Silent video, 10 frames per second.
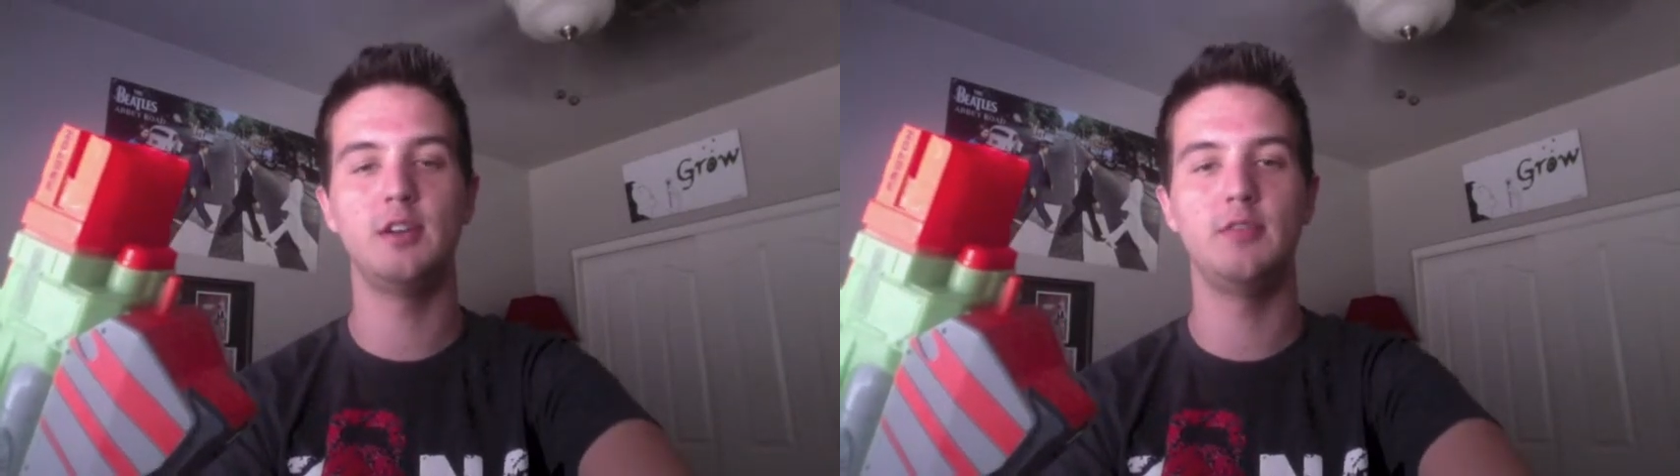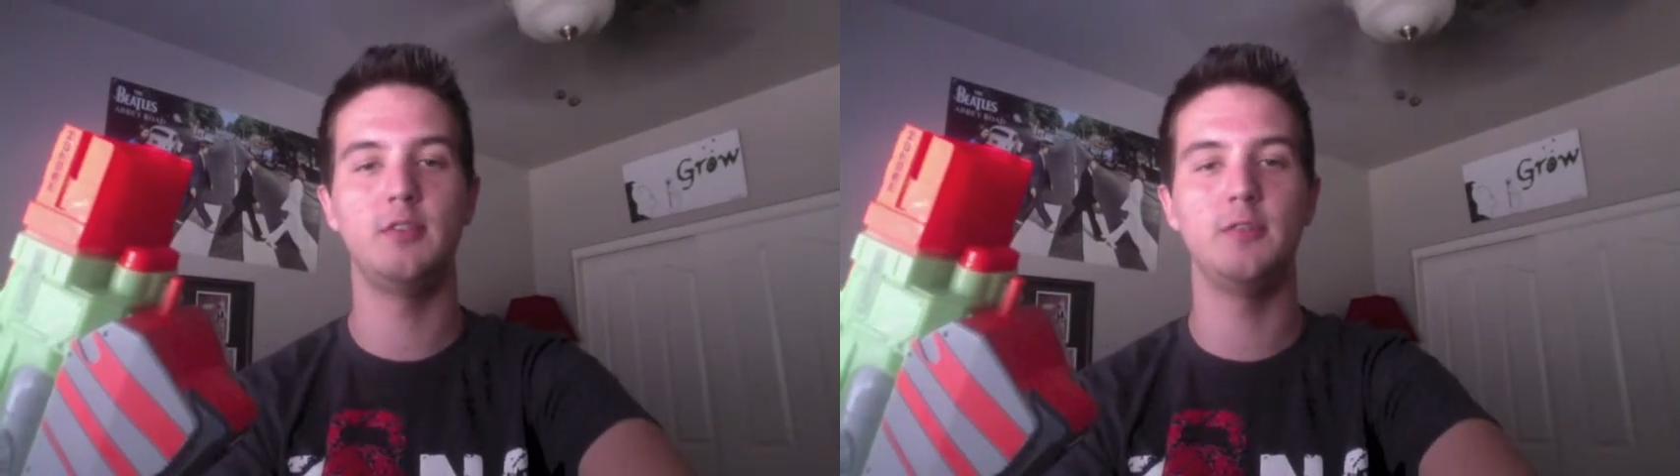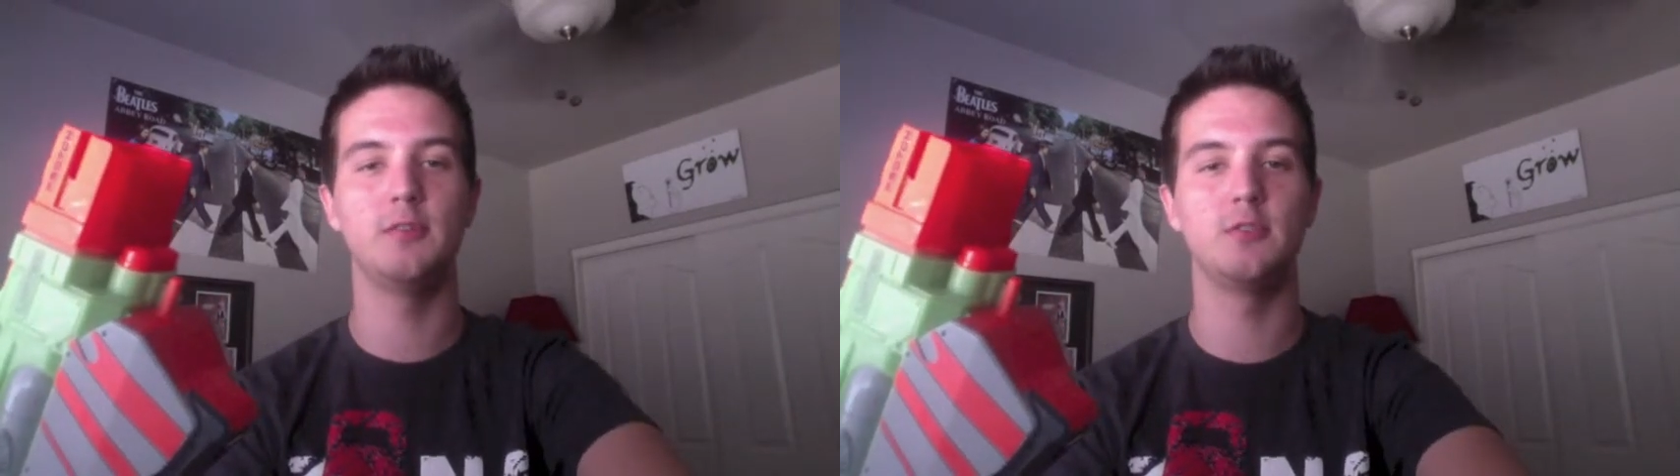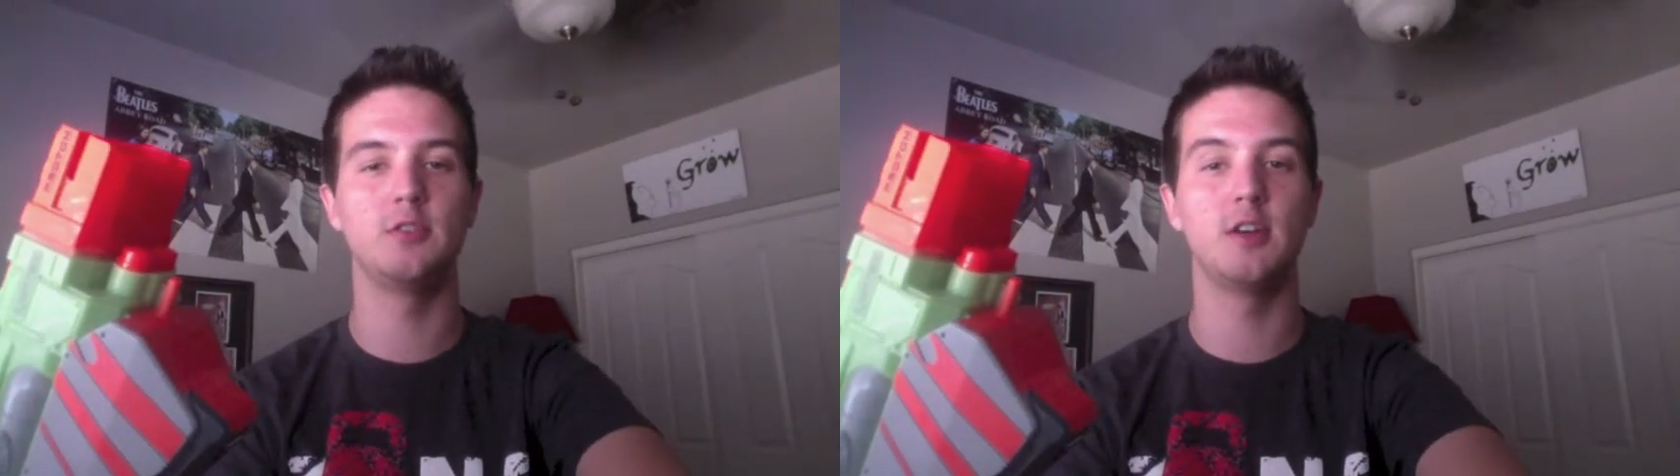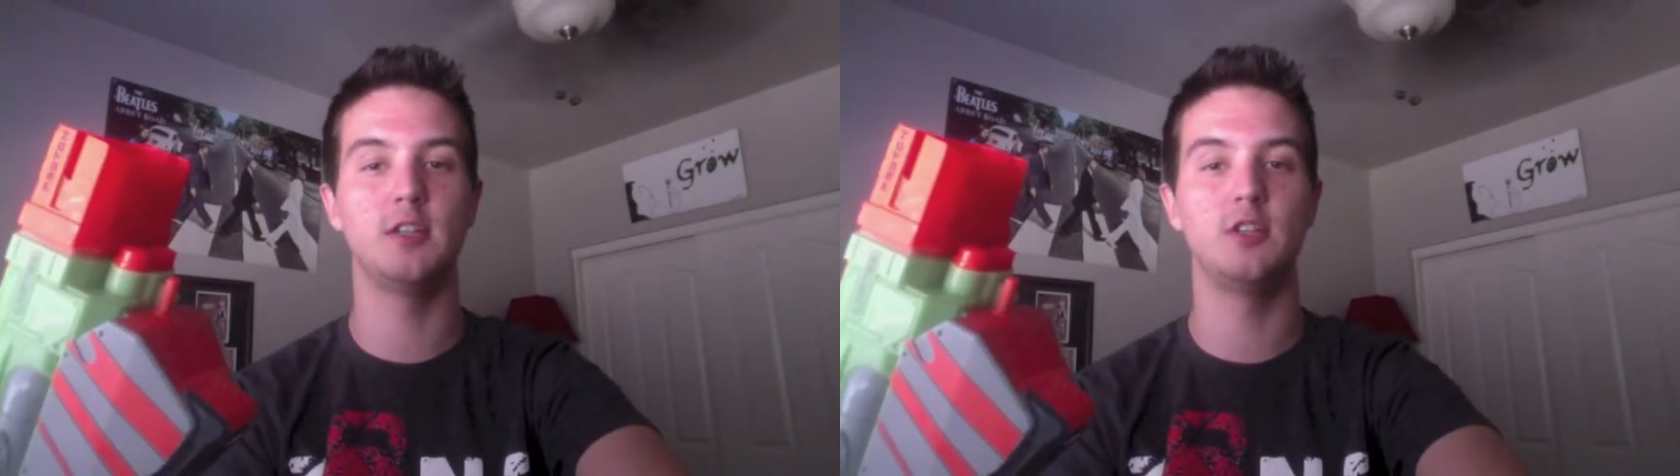If you've ever
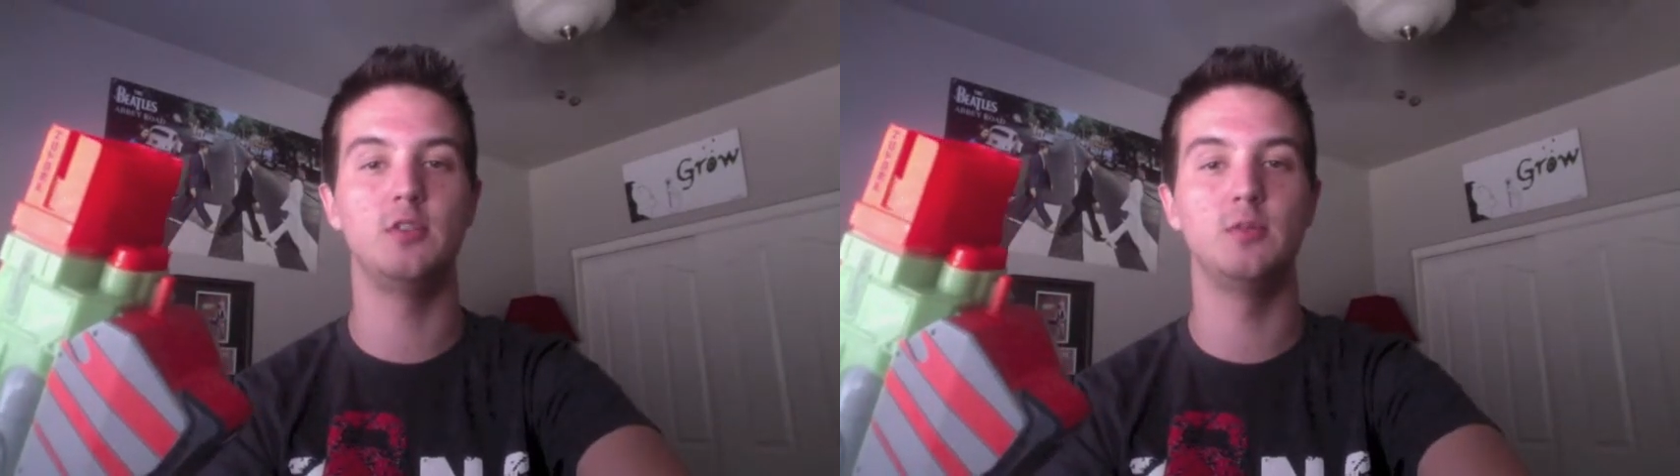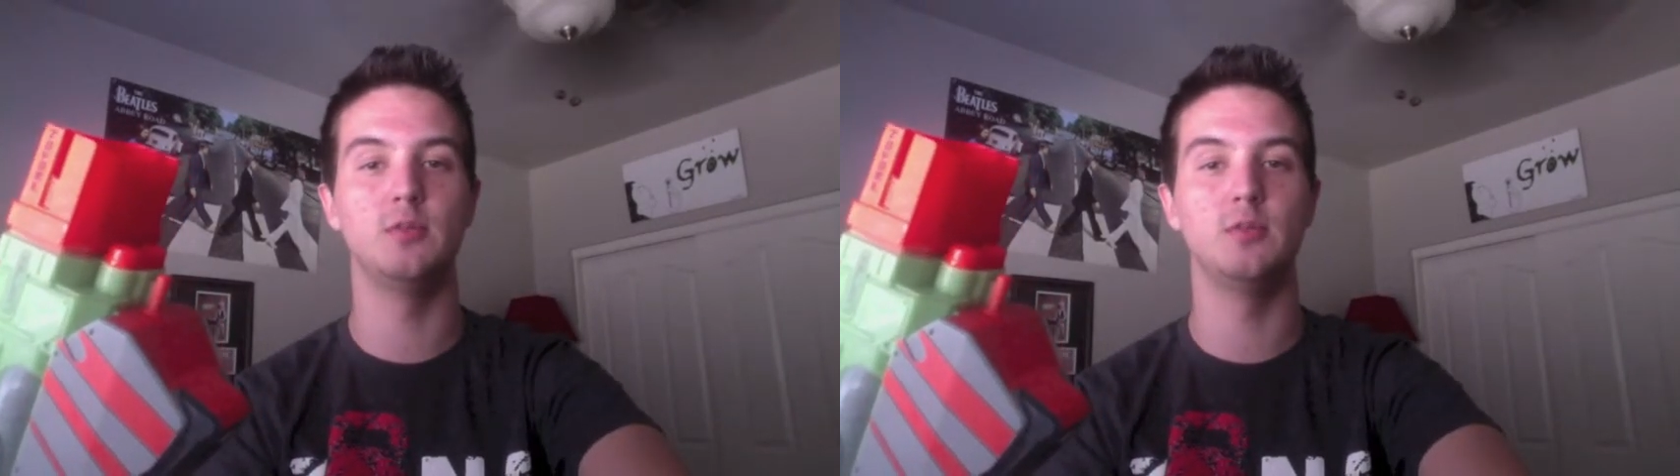tried to